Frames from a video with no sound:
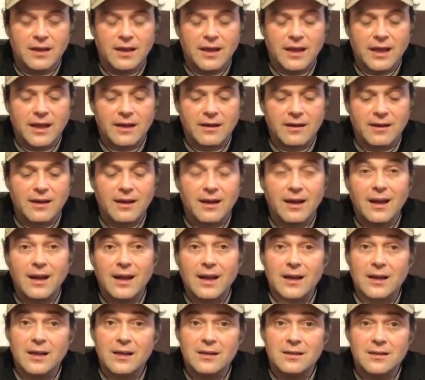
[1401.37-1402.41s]
And
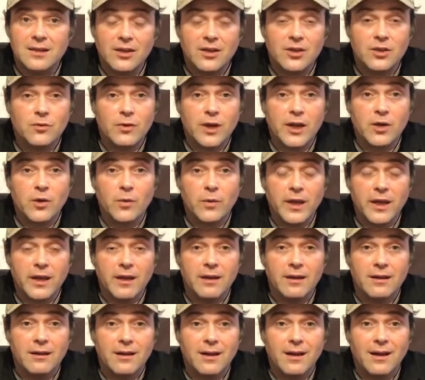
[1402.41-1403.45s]
I'm going to tell you right
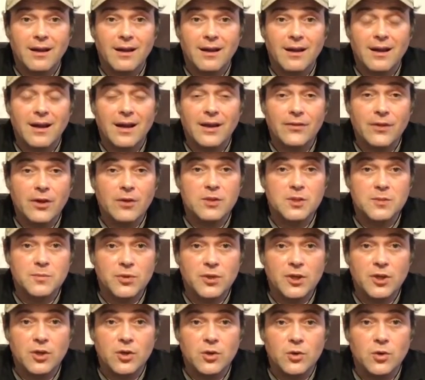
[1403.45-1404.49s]
away, I thought it was
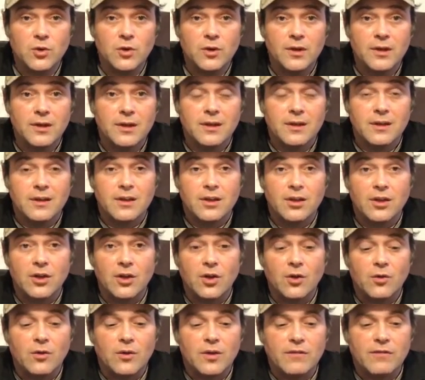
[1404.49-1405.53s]
pretty cool.
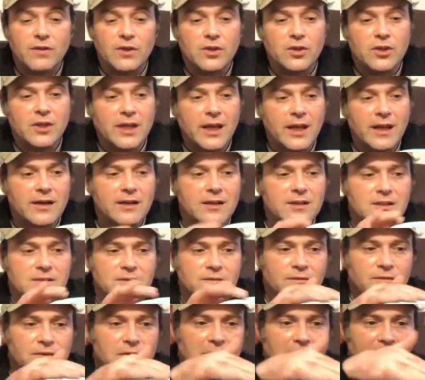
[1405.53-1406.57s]
If you look at it, it's
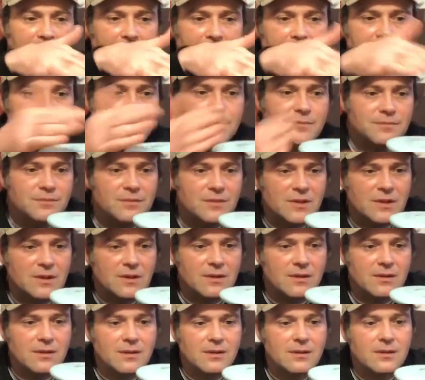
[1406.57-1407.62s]
flat.
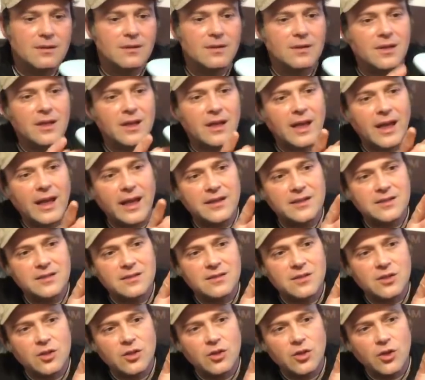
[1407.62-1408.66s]
It
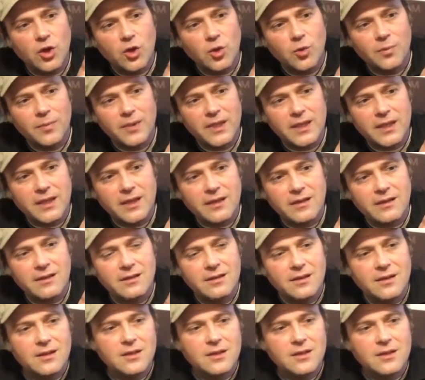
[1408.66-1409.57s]
has no bead.